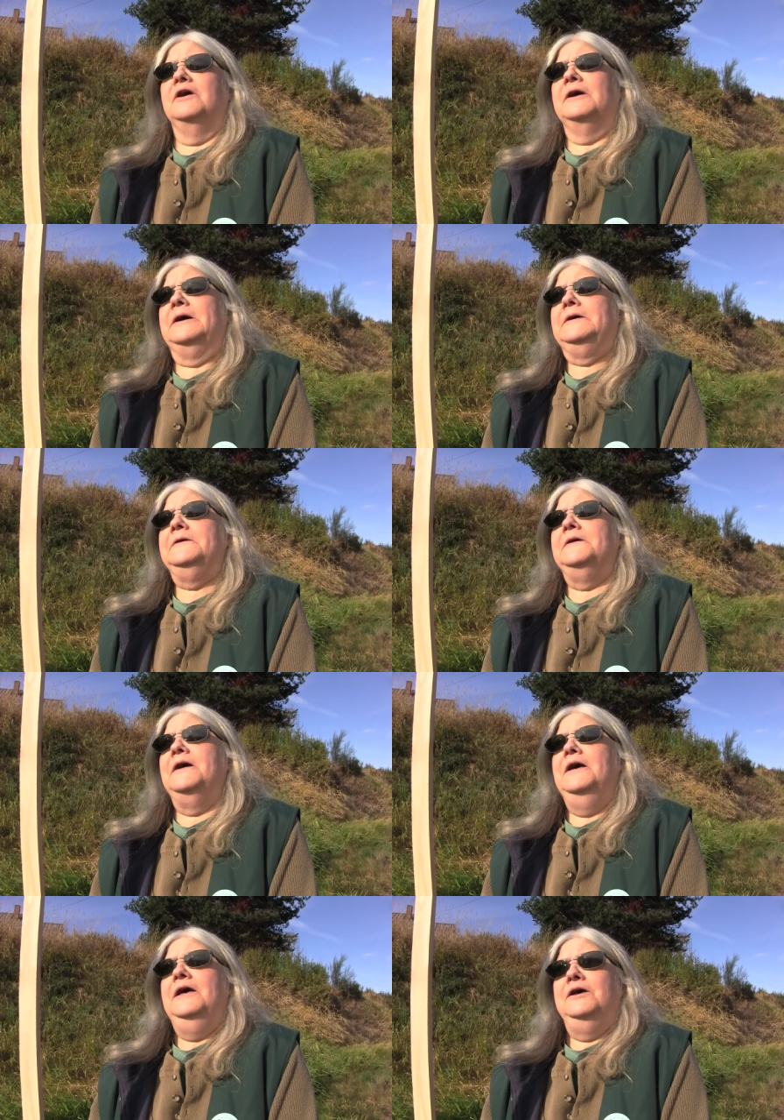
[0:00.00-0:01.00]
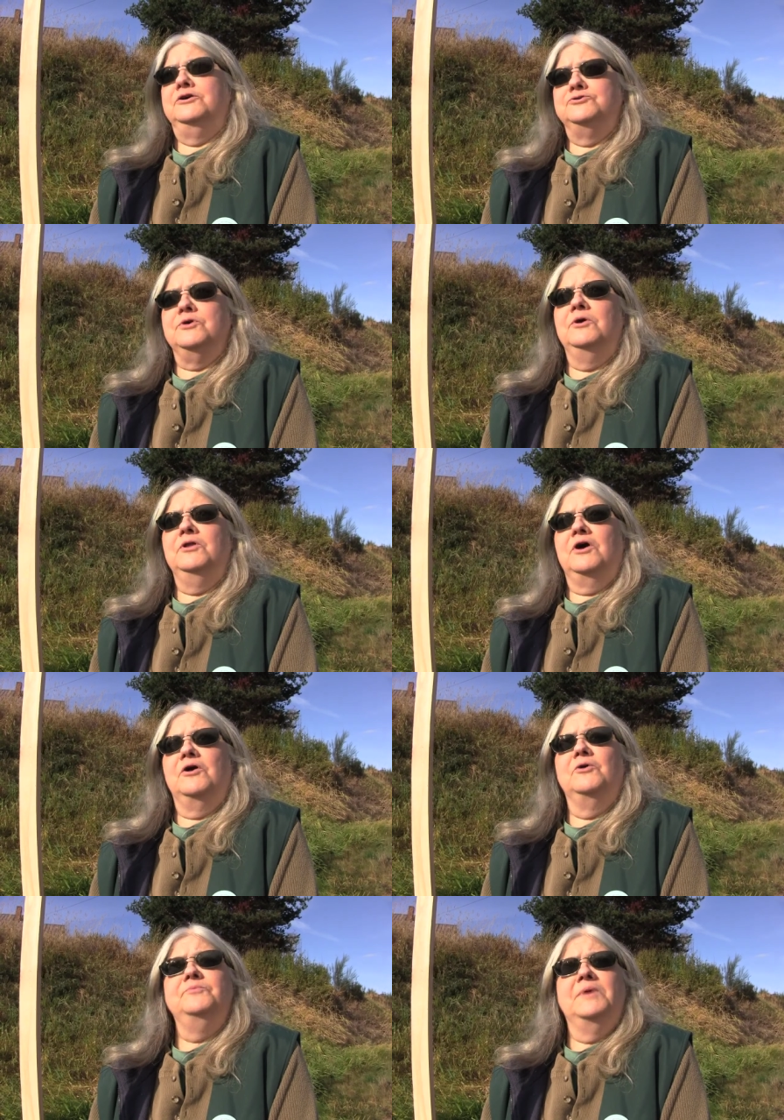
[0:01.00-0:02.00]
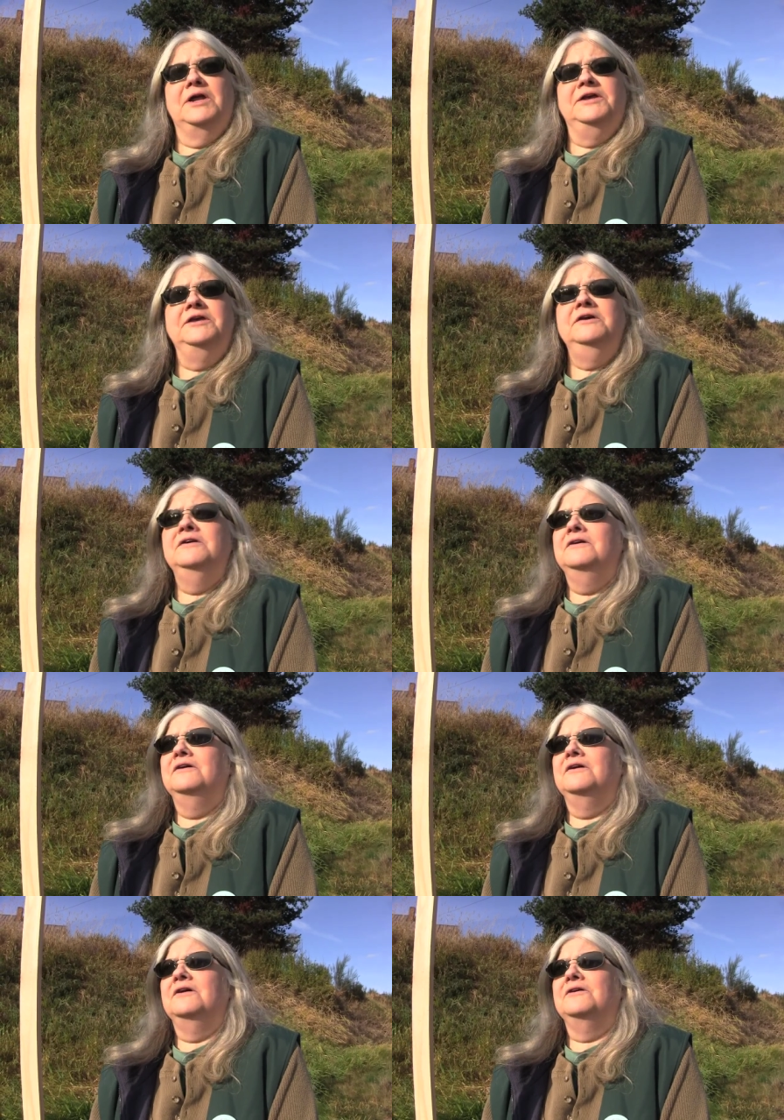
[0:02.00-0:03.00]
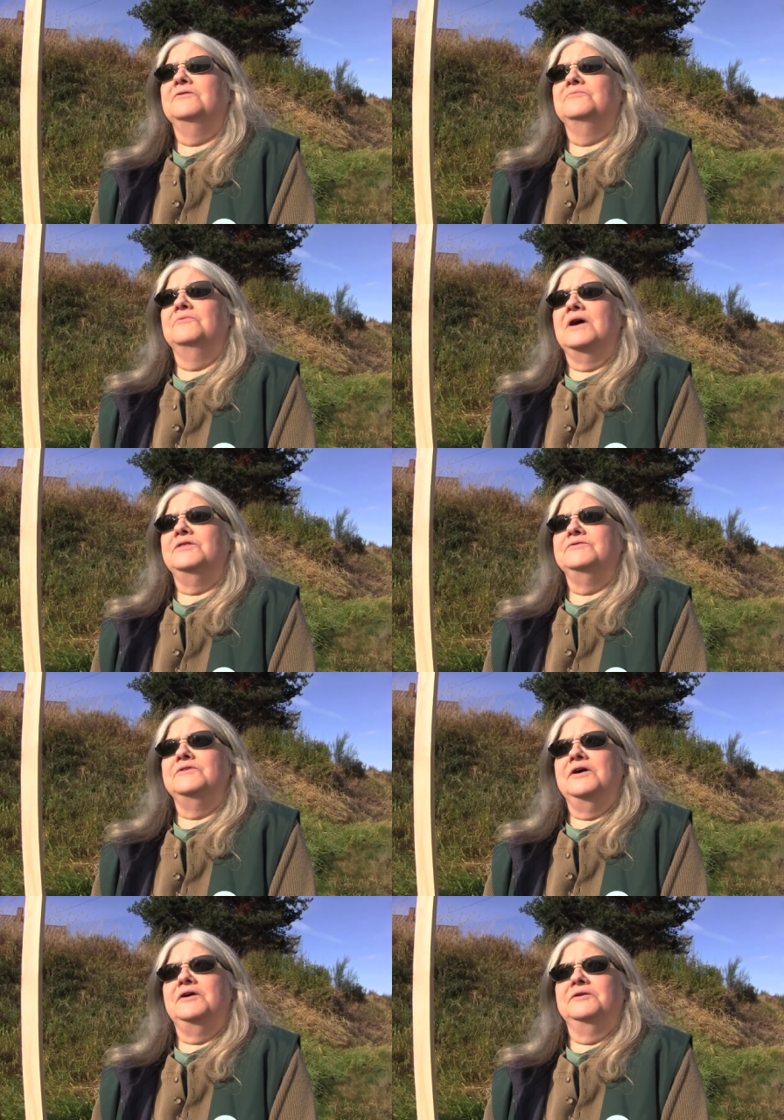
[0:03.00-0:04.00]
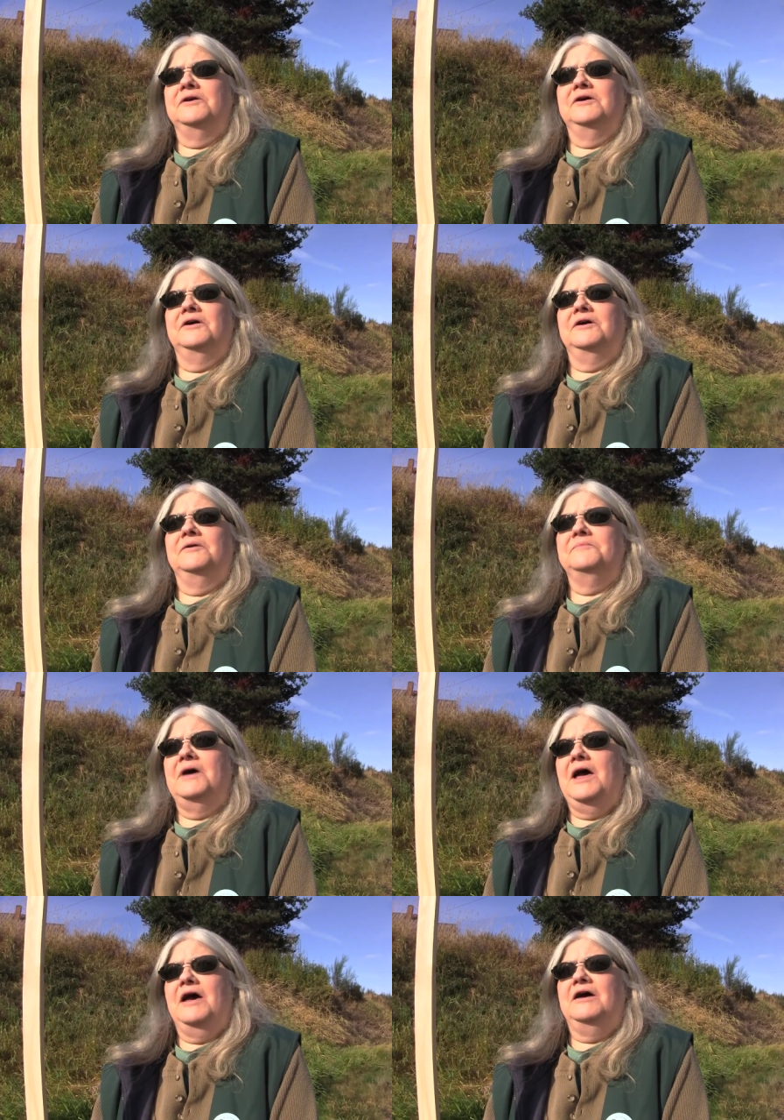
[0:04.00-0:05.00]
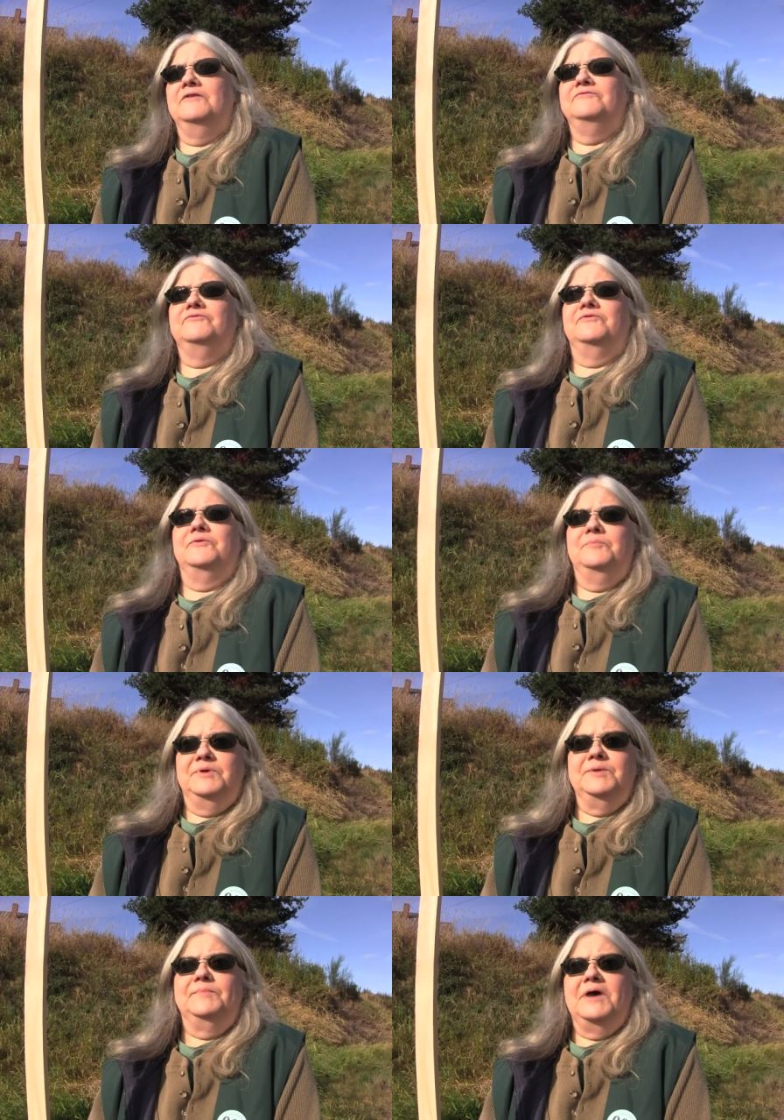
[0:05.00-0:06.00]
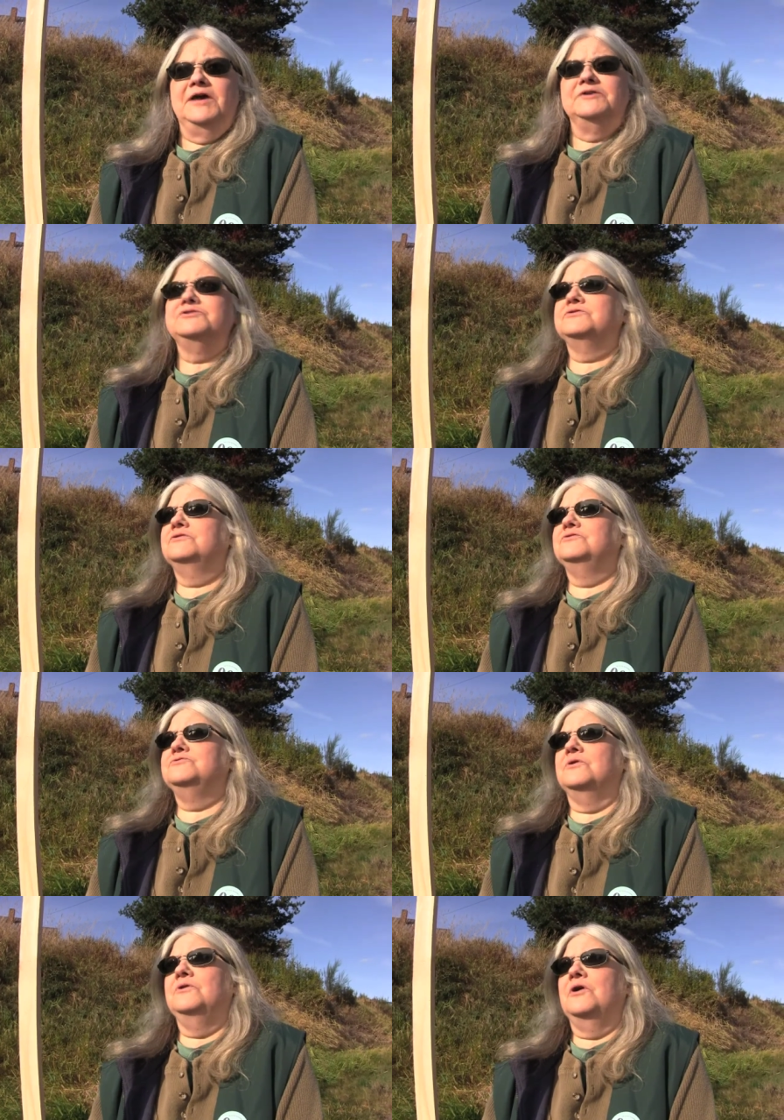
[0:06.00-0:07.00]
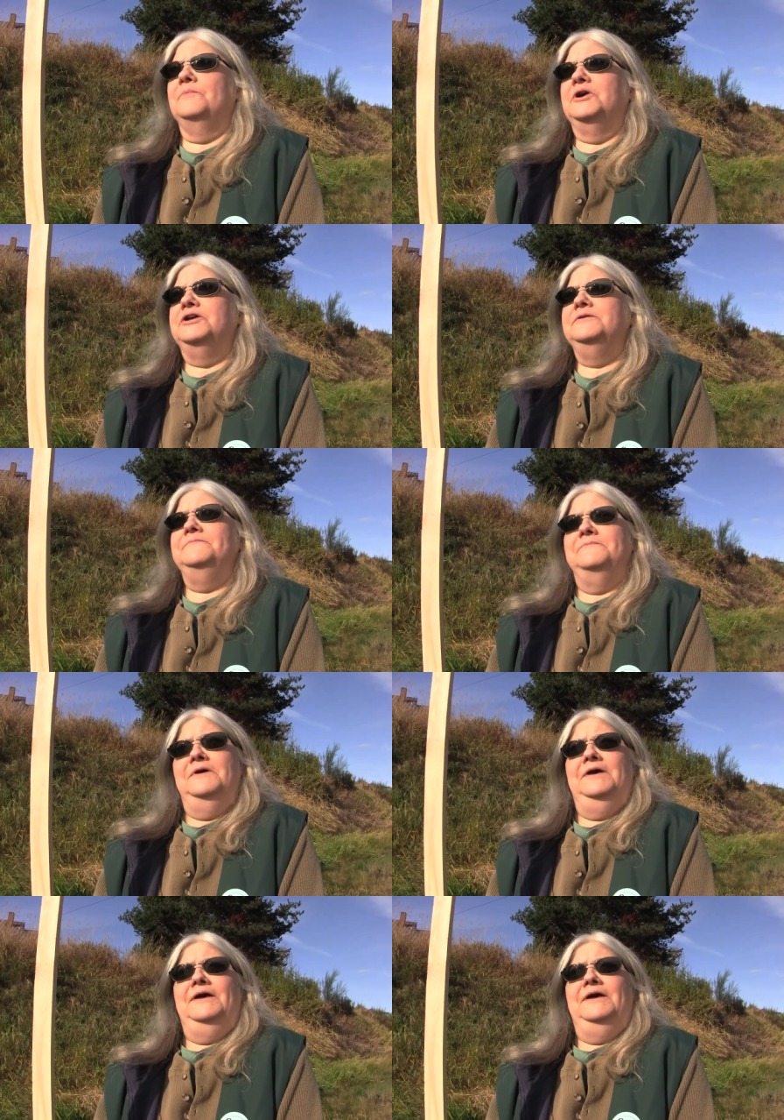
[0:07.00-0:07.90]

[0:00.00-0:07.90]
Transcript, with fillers: uh, control our own money uh, rather than um, have big banks control our money.